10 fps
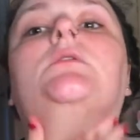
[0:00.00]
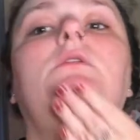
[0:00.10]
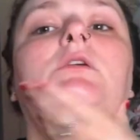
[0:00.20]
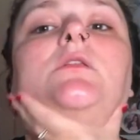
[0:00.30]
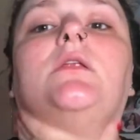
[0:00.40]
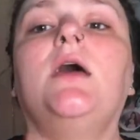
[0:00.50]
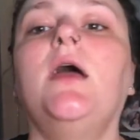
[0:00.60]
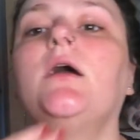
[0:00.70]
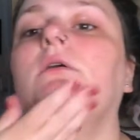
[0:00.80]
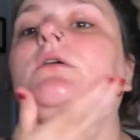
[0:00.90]
down the
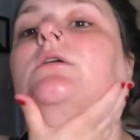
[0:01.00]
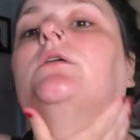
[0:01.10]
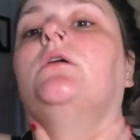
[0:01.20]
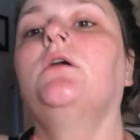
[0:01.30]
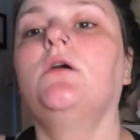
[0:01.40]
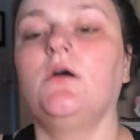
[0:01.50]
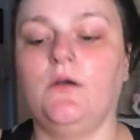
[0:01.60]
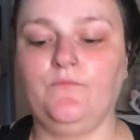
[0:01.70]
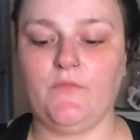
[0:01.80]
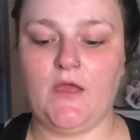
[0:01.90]
neck,
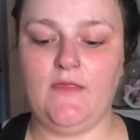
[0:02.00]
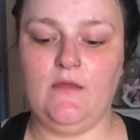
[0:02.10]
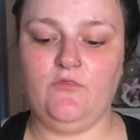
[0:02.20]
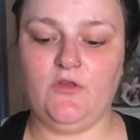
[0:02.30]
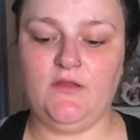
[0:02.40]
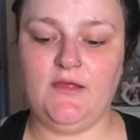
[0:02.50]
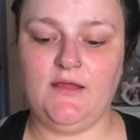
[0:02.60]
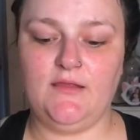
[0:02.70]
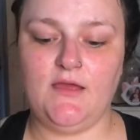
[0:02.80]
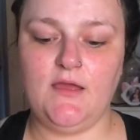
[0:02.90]
and then I'm just going to
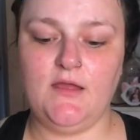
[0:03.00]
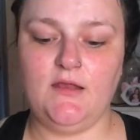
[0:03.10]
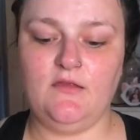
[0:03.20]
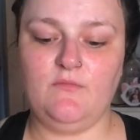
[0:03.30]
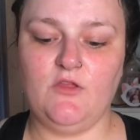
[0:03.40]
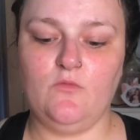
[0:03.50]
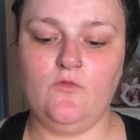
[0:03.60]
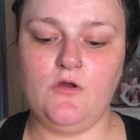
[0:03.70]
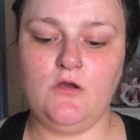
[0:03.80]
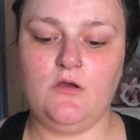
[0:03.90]
take a tiny smidge
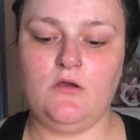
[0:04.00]
more